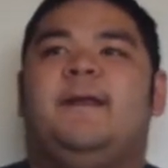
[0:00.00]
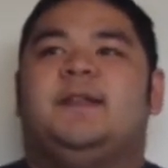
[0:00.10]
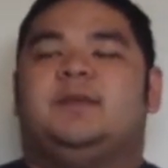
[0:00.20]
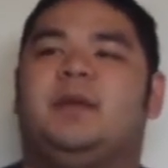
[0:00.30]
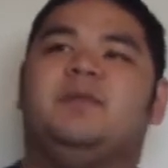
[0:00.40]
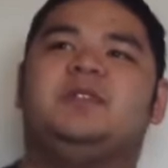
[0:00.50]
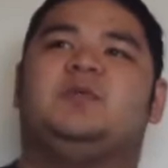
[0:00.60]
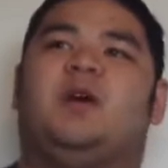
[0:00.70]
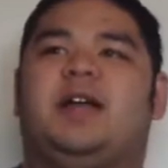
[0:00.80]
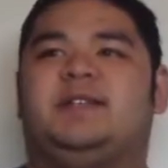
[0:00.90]
the main reason
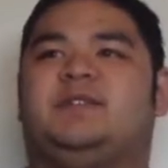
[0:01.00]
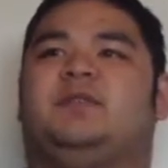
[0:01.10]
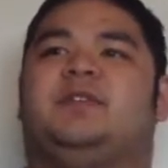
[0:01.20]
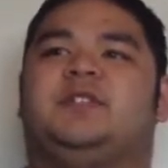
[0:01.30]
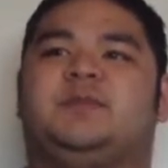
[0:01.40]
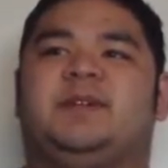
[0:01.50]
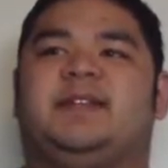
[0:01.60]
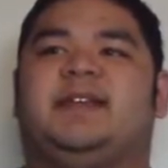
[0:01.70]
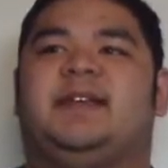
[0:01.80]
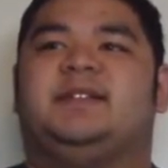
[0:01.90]
why it's sort of just been a
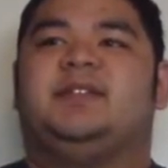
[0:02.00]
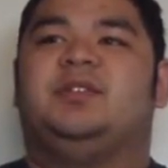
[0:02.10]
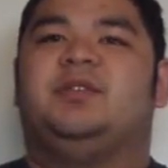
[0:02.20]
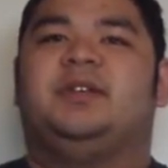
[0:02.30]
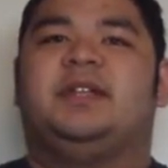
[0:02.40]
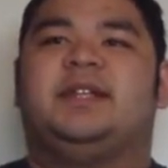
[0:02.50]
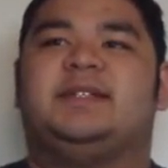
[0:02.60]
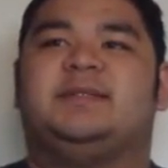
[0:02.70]
test to doing it is